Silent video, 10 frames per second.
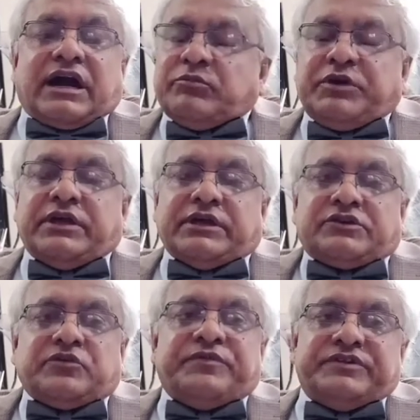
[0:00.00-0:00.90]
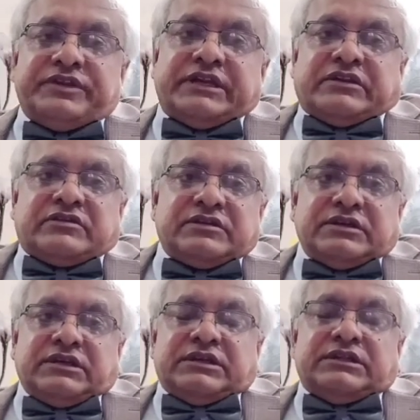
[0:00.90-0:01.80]
come here to
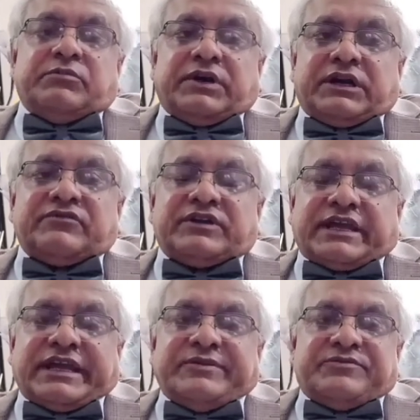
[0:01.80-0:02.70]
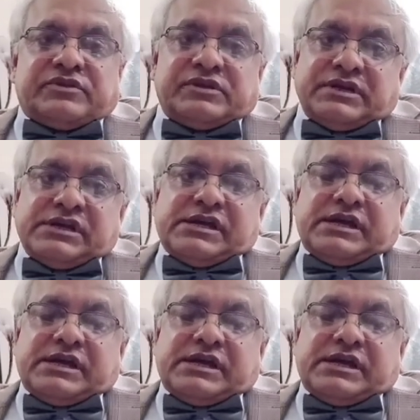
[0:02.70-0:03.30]
visit the Maravar Caves.